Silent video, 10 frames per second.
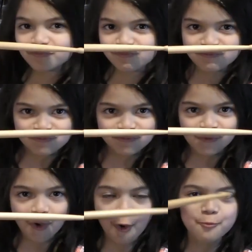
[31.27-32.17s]
Okay,
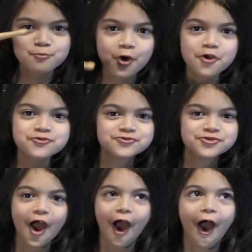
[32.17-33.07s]
you ready?
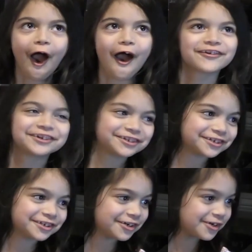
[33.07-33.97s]
mustache. All right,
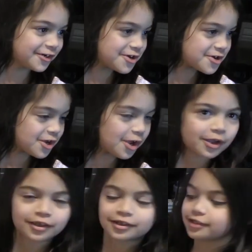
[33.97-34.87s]
you ready?
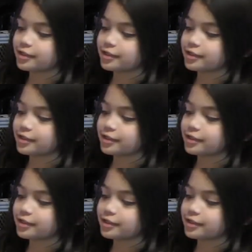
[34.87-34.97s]
All right,